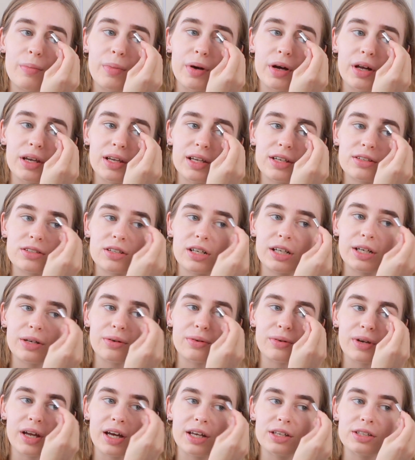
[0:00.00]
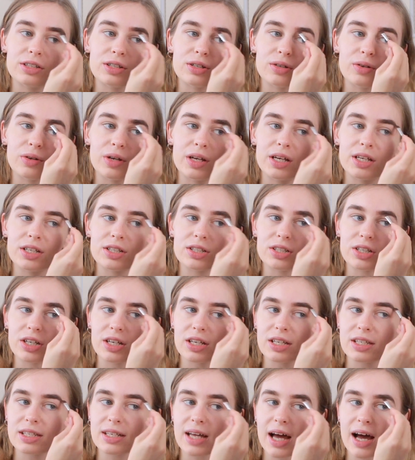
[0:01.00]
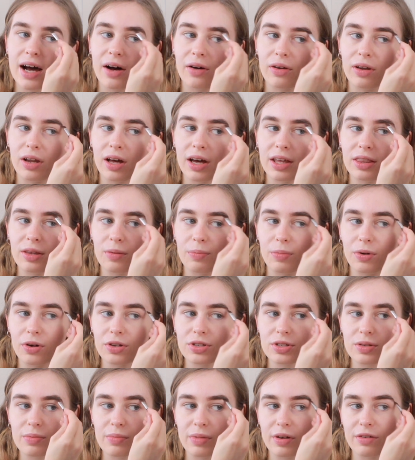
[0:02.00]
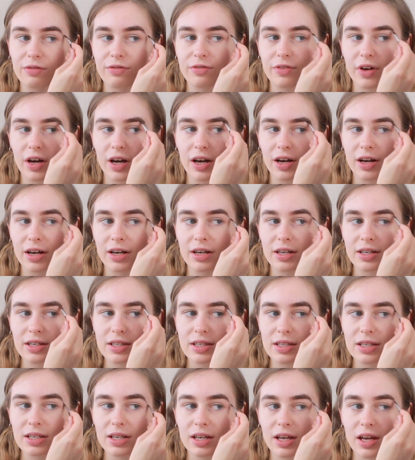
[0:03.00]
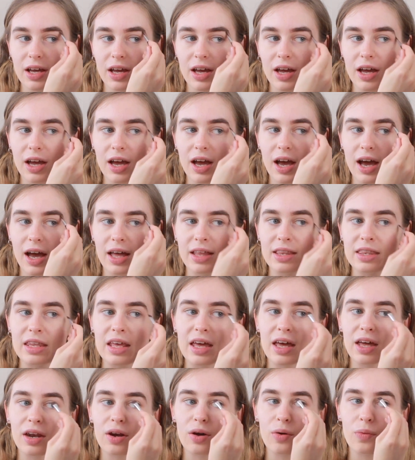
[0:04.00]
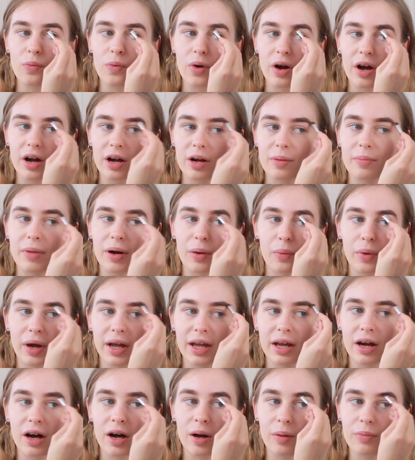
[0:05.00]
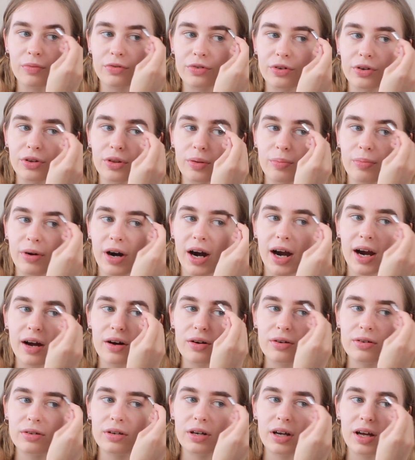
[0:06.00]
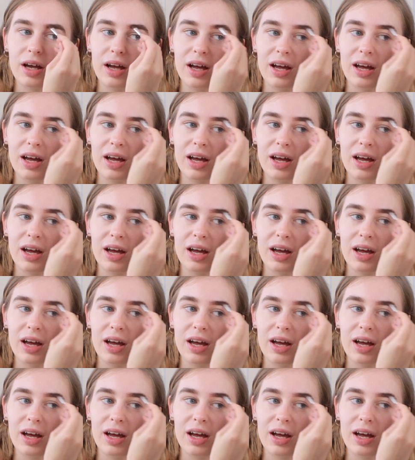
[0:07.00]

but literally all I do is just outline the bottom bit first and then work my way up through the brow,